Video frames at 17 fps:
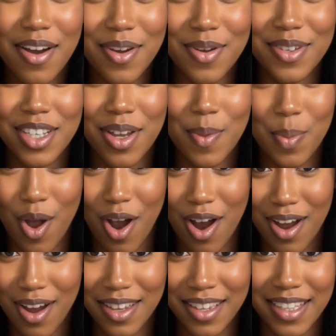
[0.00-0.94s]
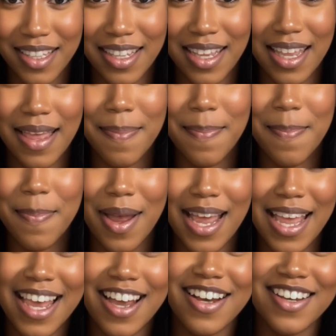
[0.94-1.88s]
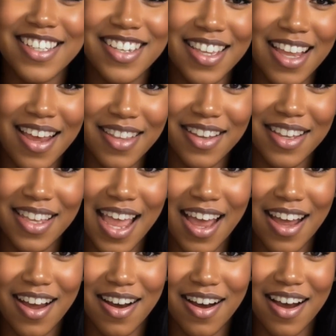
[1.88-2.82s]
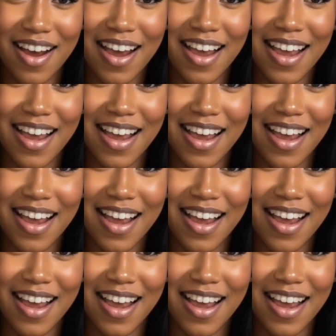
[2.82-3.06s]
using words. But here's another layer.